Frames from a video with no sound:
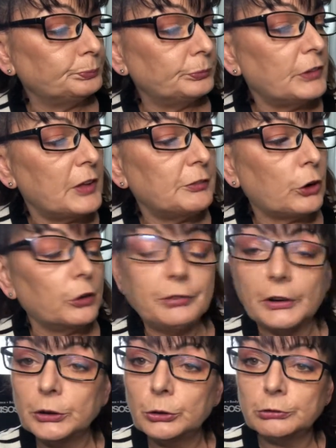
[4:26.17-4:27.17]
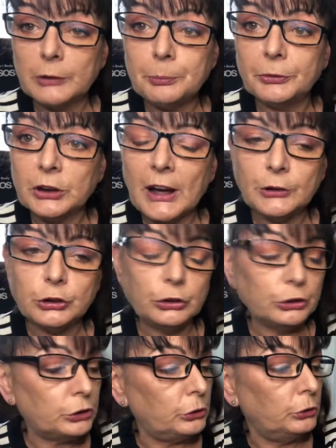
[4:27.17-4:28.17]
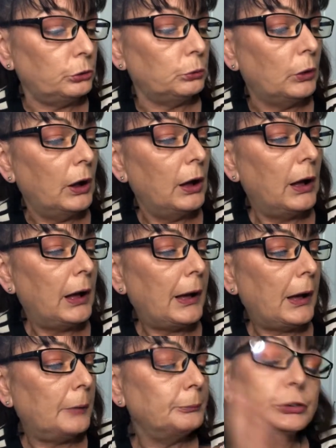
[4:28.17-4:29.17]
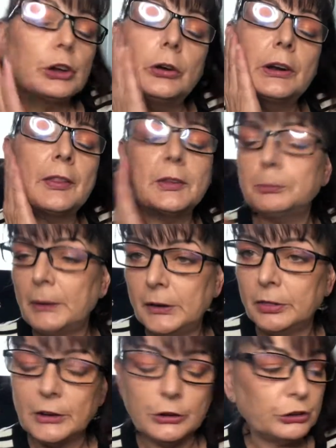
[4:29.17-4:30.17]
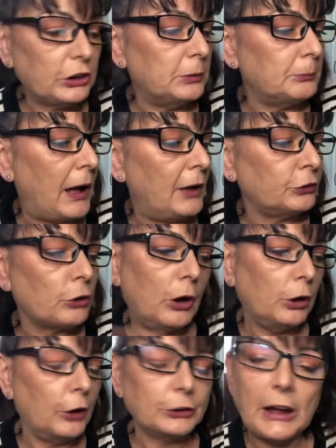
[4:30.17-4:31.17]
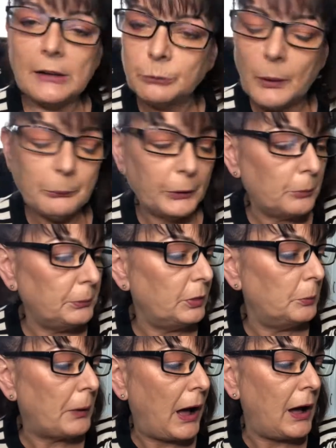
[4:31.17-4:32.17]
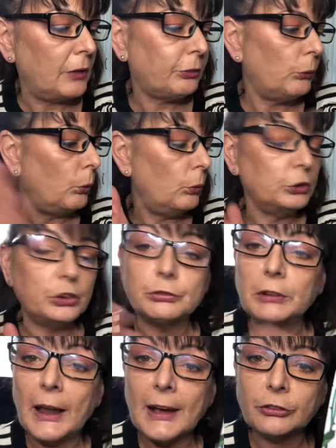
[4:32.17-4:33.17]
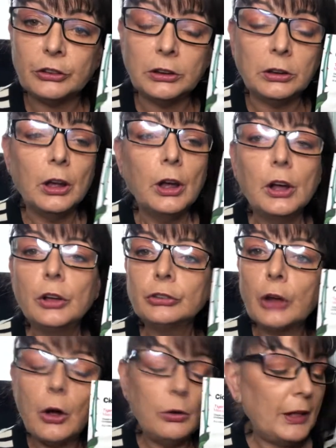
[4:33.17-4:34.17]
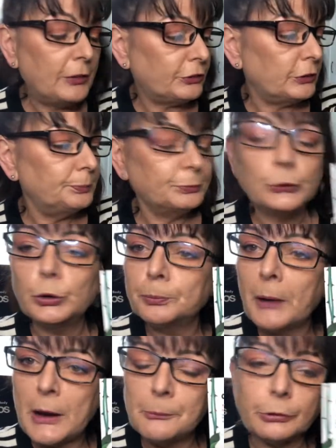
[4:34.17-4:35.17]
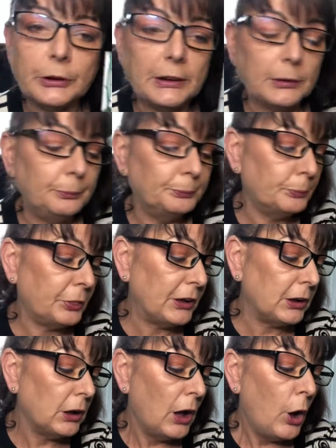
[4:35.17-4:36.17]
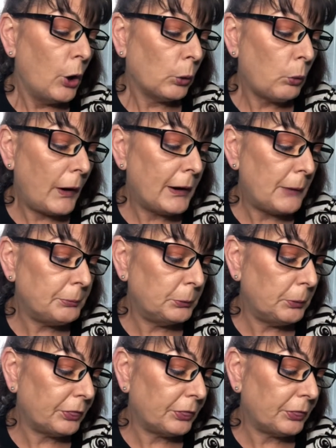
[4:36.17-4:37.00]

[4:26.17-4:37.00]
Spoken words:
they've got a very good reputation too. So nothing better than a sheet mask. I like to have one when I'm in the bath or just relaxing. So that's a good pampering thing. Quite happy with